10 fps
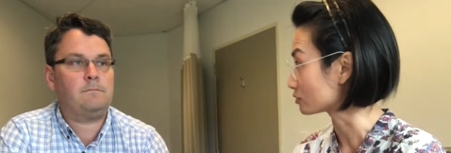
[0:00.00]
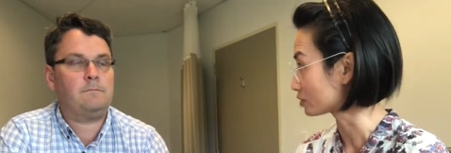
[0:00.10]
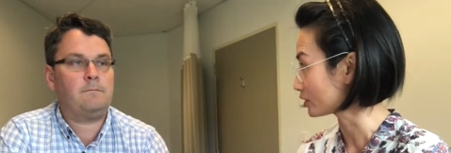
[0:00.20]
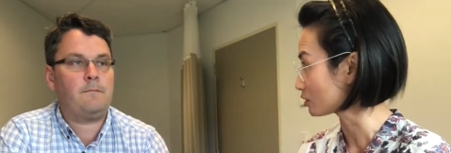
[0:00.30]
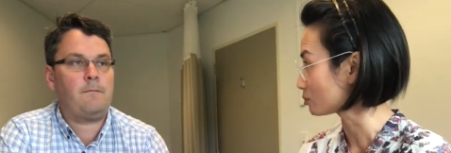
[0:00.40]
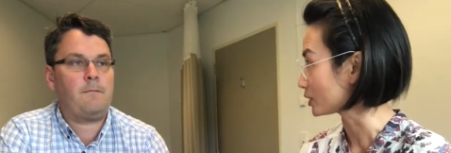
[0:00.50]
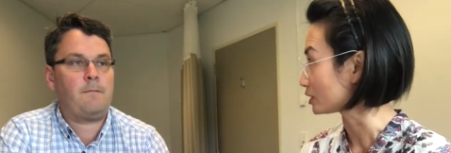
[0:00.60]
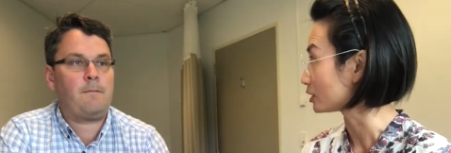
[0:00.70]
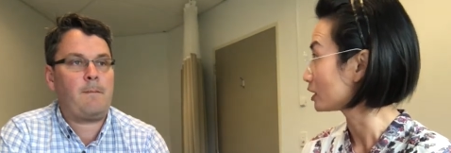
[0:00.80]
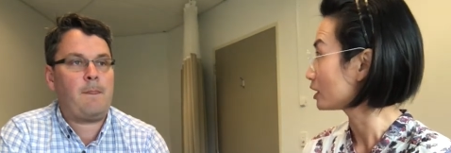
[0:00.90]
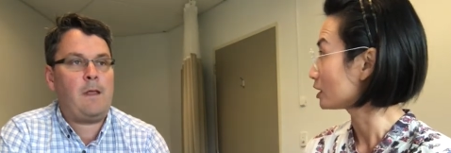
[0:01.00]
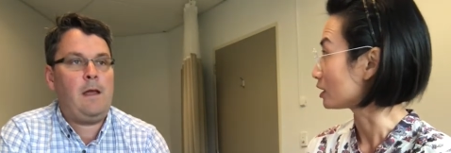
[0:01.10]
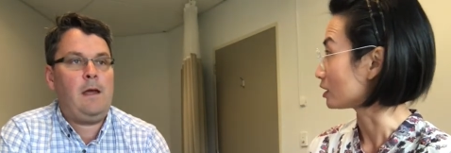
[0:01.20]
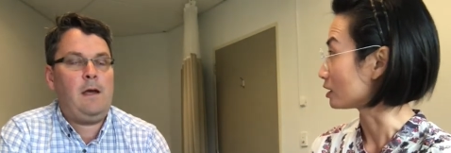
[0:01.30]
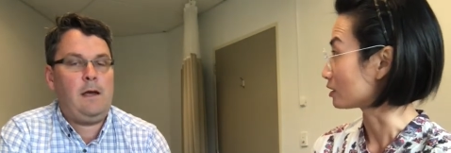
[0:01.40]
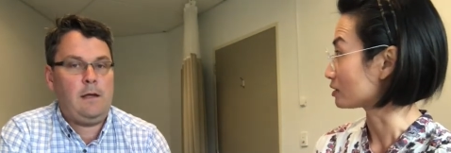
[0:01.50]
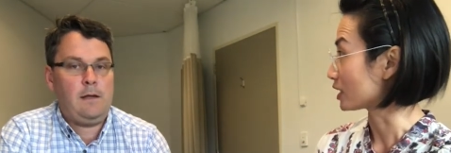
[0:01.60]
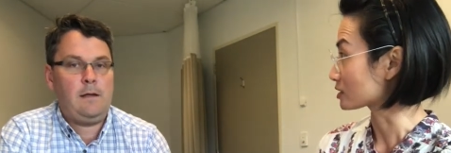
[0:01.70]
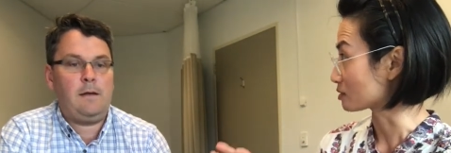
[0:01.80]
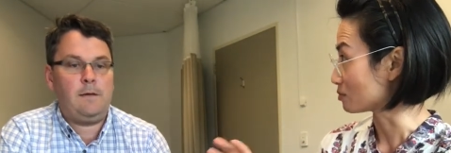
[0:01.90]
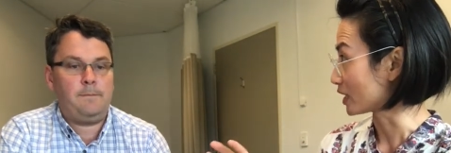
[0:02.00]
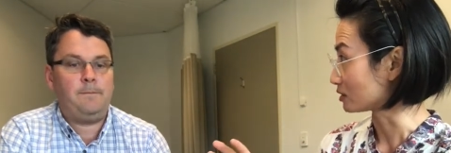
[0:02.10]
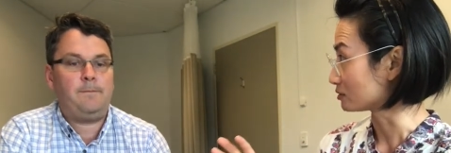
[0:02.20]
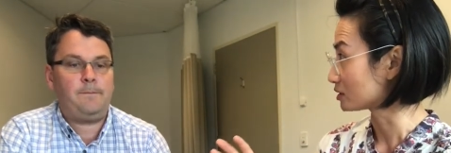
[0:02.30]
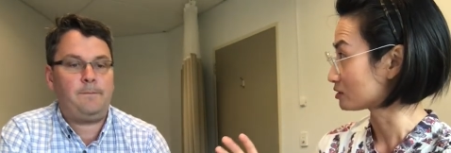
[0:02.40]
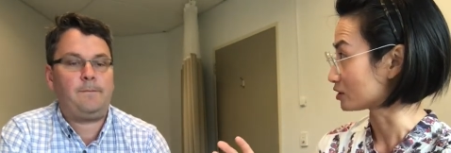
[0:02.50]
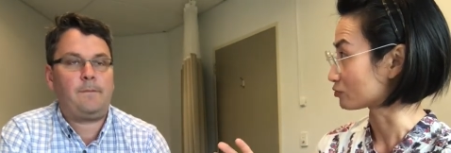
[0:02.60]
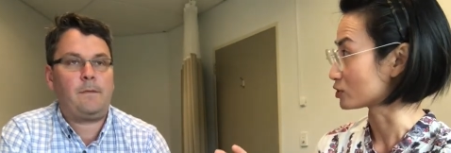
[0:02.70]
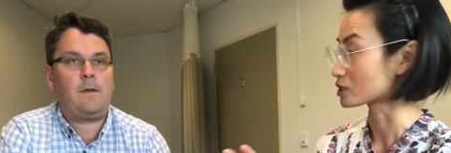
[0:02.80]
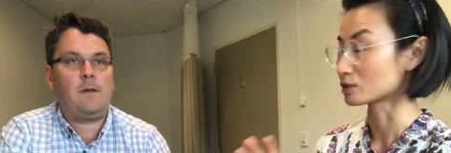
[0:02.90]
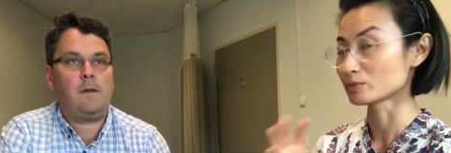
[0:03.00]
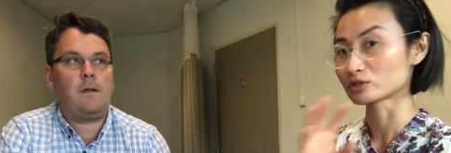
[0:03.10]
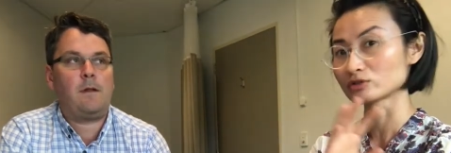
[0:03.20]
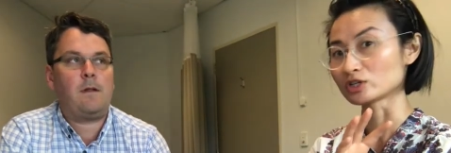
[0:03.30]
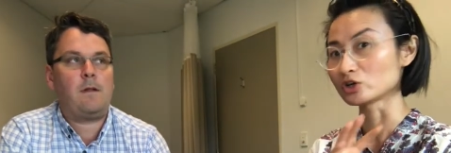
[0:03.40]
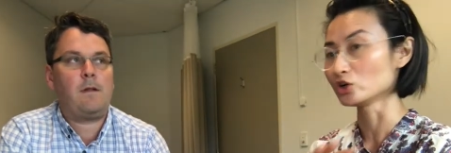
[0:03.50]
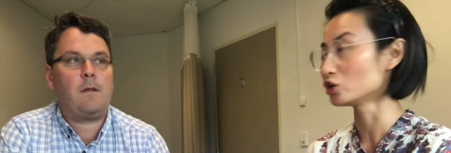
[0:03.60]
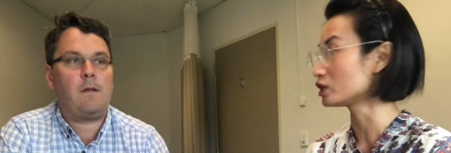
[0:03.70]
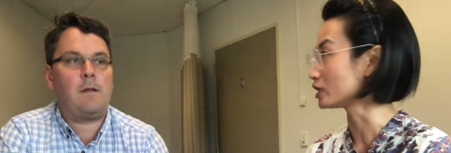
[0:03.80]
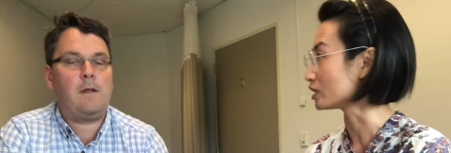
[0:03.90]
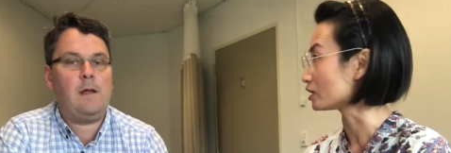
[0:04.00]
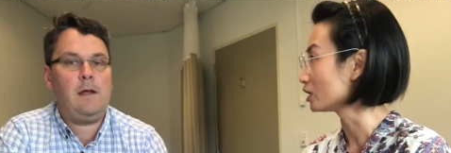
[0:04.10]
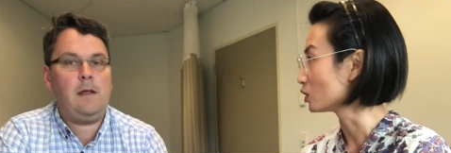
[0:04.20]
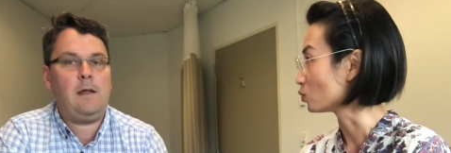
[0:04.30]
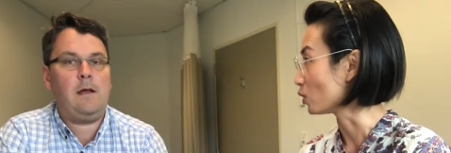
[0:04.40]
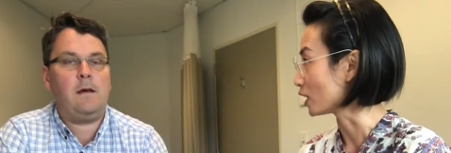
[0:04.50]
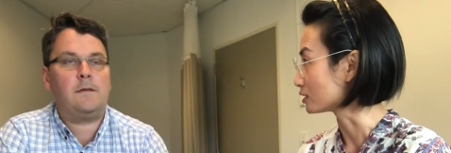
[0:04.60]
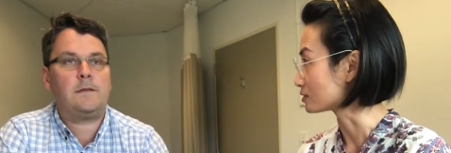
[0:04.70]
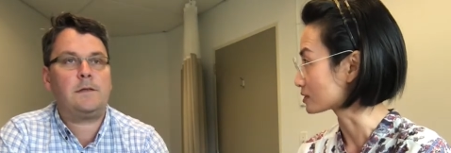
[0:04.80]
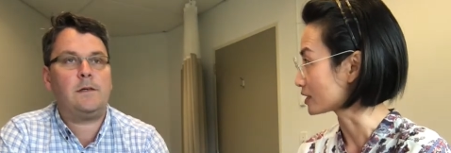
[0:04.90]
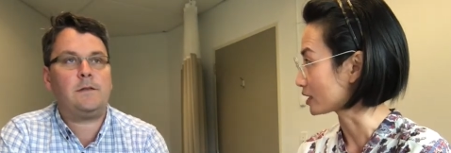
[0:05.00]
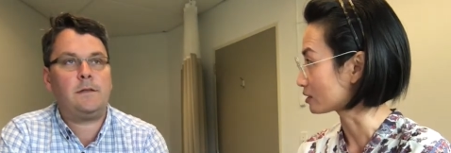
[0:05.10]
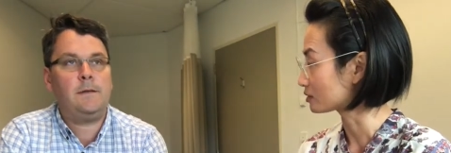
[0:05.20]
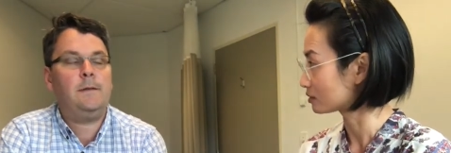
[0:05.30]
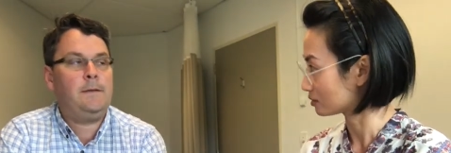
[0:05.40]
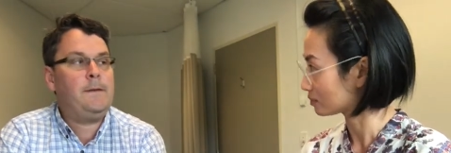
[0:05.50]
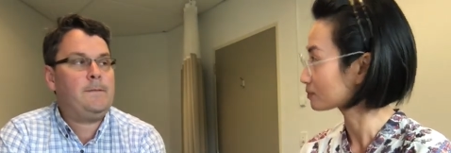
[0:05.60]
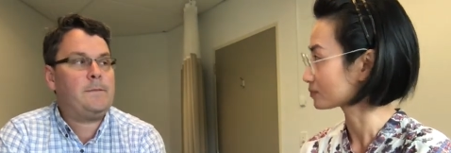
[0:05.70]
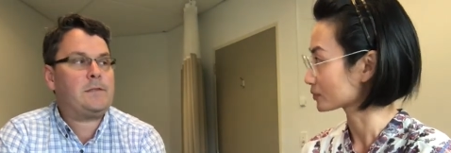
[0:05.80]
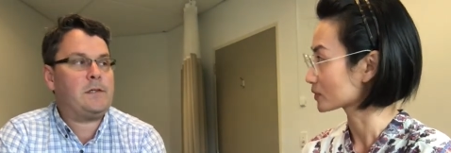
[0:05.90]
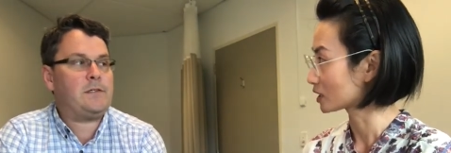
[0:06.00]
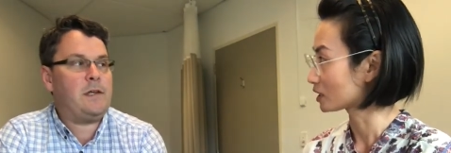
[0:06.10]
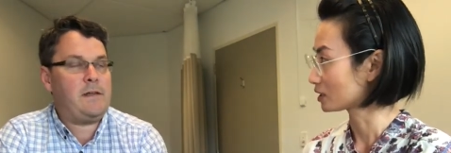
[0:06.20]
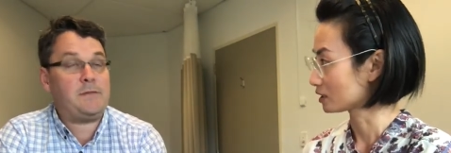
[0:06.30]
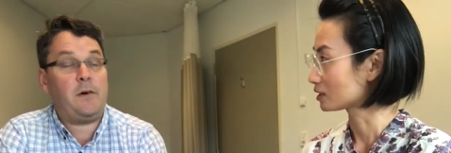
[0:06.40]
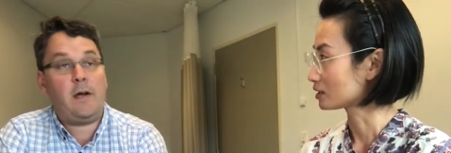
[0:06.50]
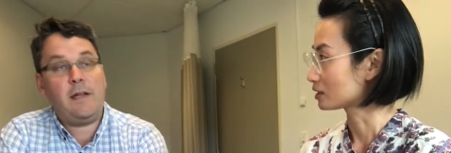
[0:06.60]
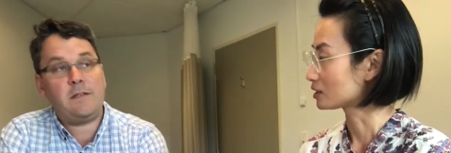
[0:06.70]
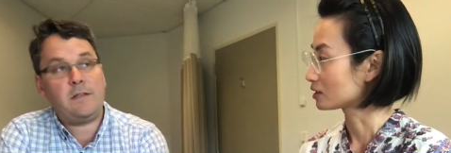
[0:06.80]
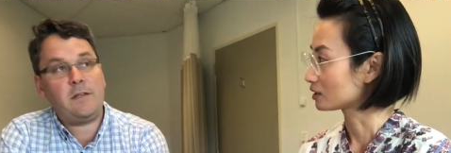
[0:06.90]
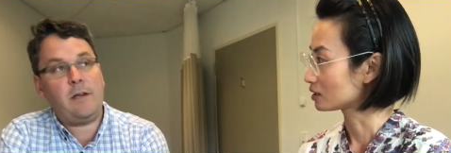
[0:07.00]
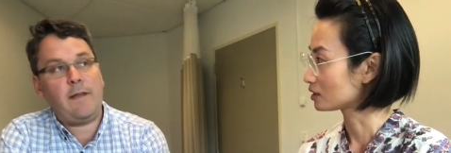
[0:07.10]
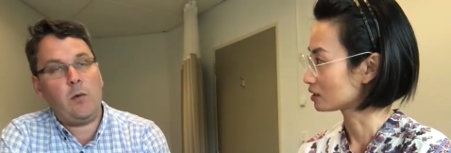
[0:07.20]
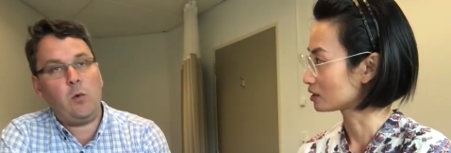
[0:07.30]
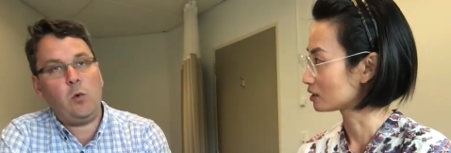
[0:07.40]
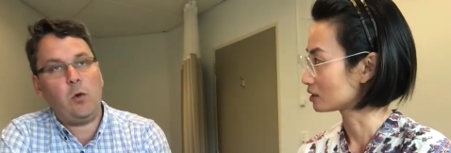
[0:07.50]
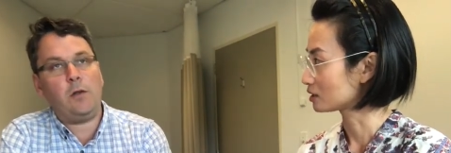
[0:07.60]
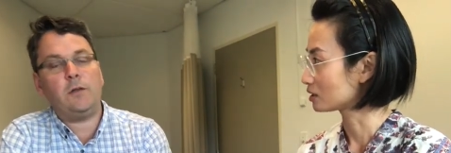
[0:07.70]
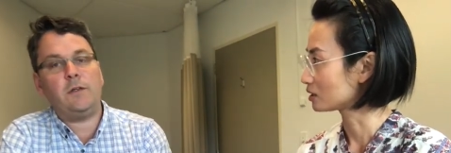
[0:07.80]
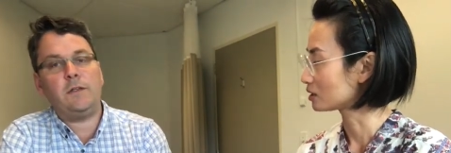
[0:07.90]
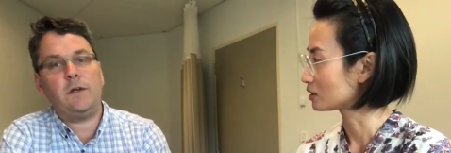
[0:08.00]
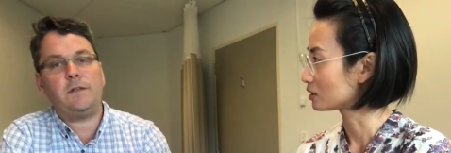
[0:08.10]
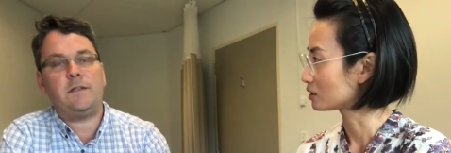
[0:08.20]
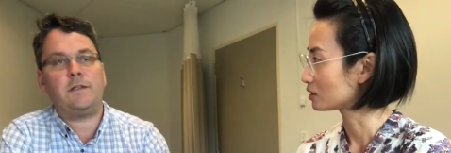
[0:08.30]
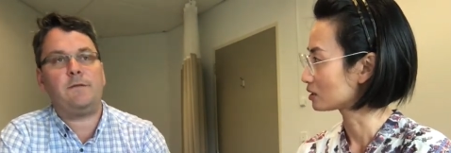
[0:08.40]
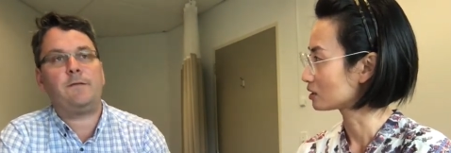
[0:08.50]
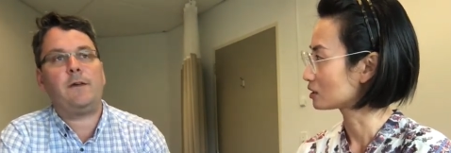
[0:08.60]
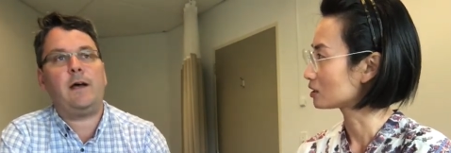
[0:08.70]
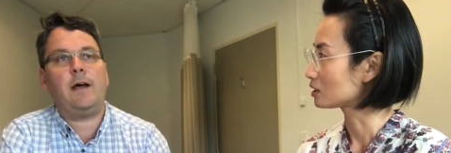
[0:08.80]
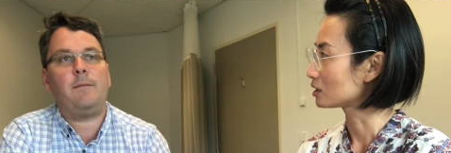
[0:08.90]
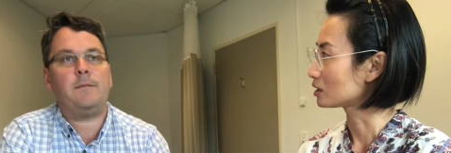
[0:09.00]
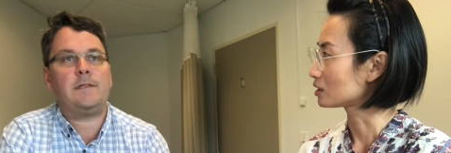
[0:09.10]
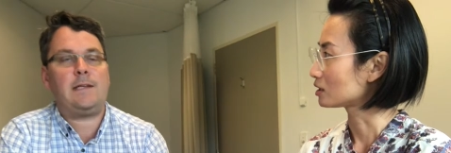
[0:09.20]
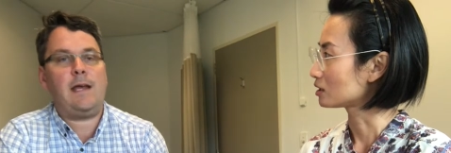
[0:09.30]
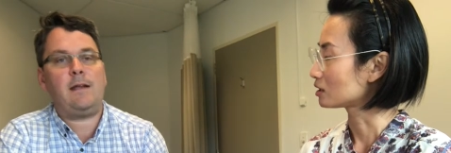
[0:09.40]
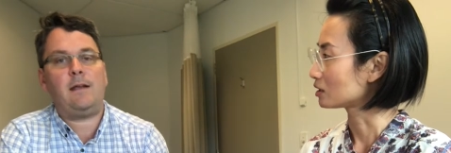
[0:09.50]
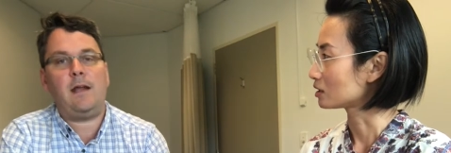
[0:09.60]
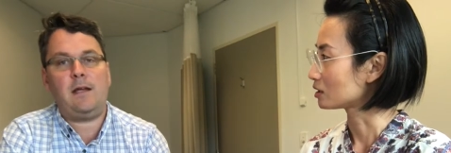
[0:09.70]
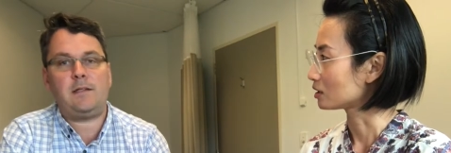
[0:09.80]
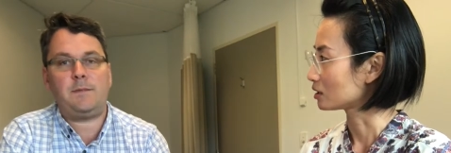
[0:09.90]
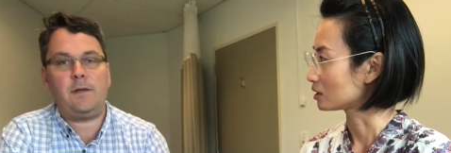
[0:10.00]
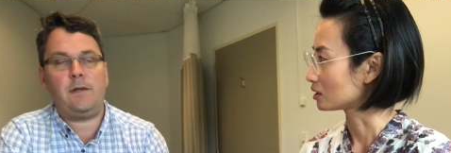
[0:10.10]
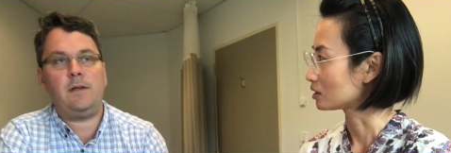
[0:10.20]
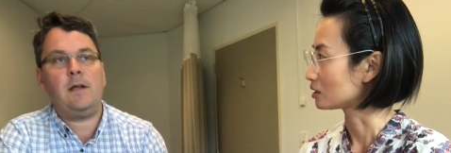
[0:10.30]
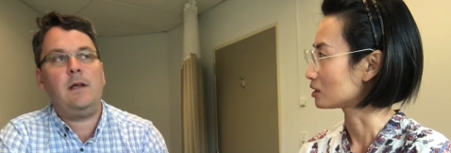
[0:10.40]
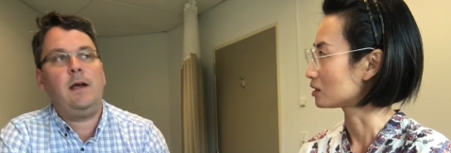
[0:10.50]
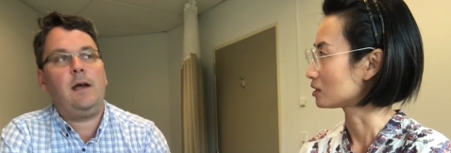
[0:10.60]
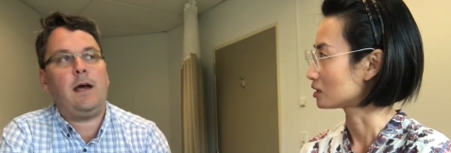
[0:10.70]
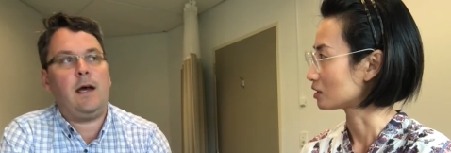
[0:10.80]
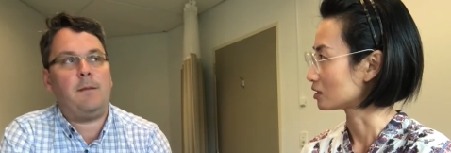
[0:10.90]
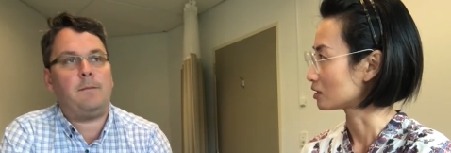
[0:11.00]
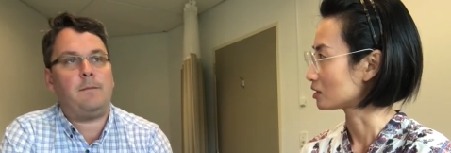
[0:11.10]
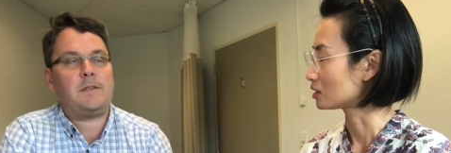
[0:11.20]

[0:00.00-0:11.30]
Speaker 1: therapy. Uh, that's the yeah. main difference compared to the earlier yeah, ones so, that.
Speaker 2: So certainly that's right, and so certainly they were all on good doses of um, statin, aspirin, um,